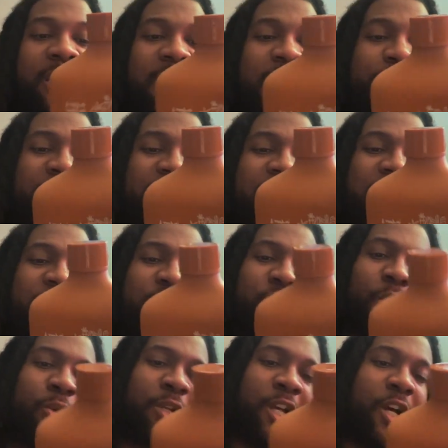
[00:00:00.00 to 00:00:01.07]
the NPK is
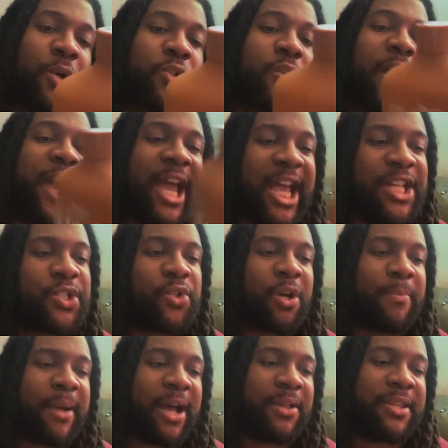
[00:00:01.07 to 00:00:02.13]
so low. So I asked her
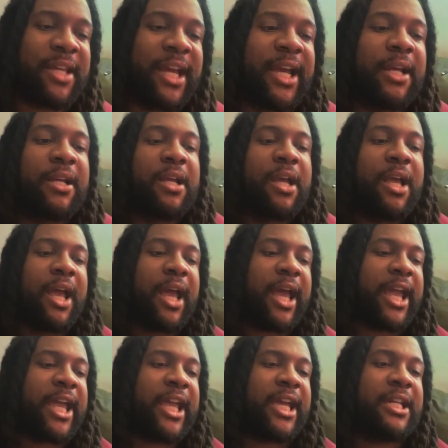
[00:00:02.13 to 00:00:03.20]
about that.
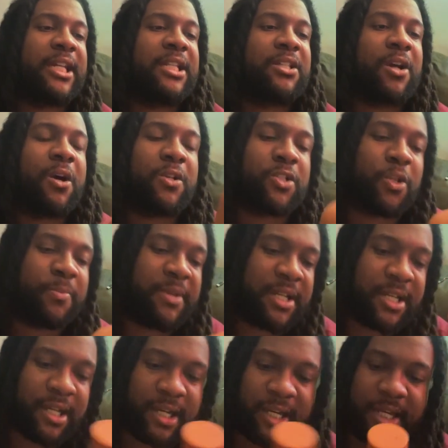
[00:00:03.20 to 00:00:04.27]
And it's also
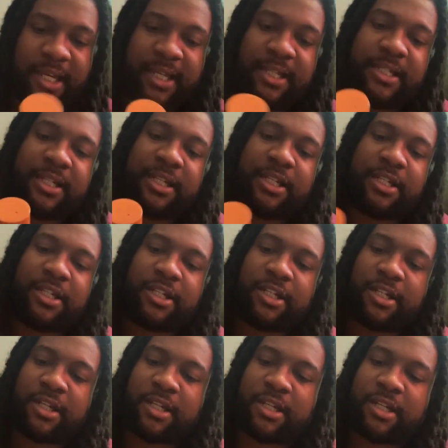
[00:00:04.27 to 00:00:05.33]
because
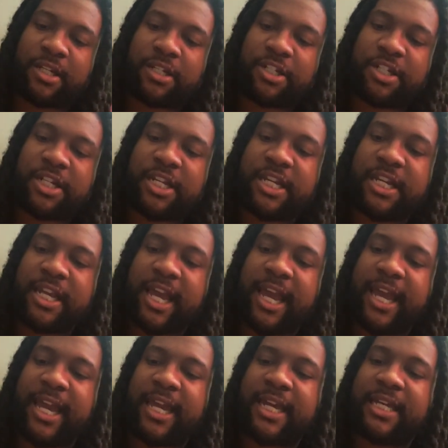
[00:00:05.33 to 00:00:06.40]
she
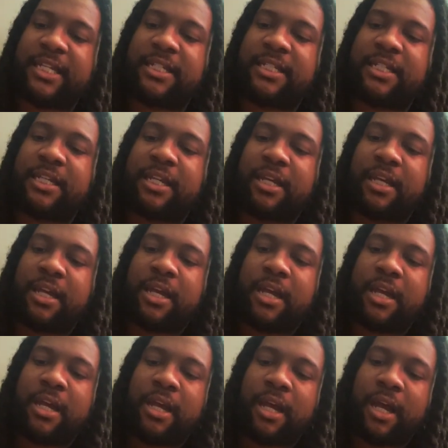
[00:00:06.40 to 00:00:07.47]
has,
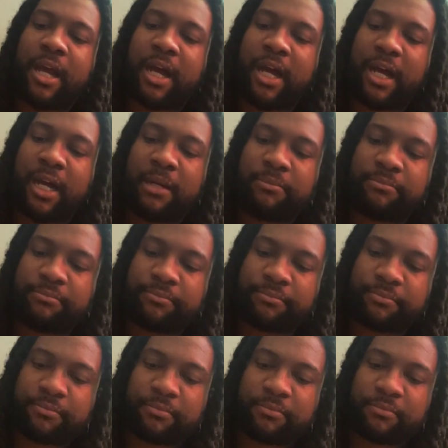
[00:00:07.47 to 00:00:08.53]
um,
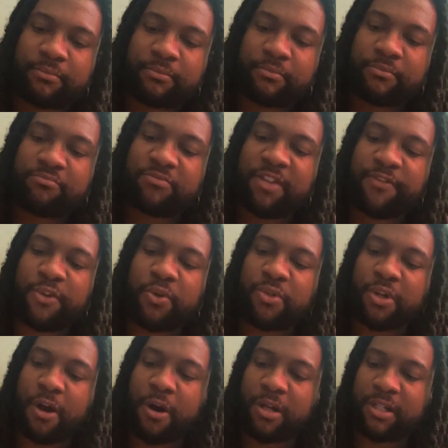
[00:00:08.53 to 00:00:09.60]
if you
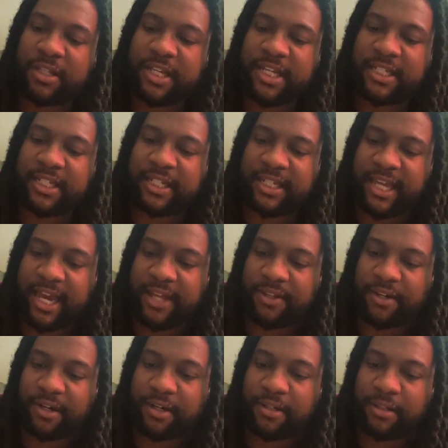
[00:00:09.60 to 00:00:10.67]
use all of these
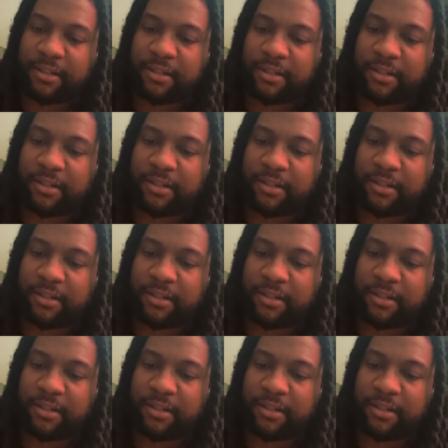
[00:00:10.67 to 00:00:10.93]
together,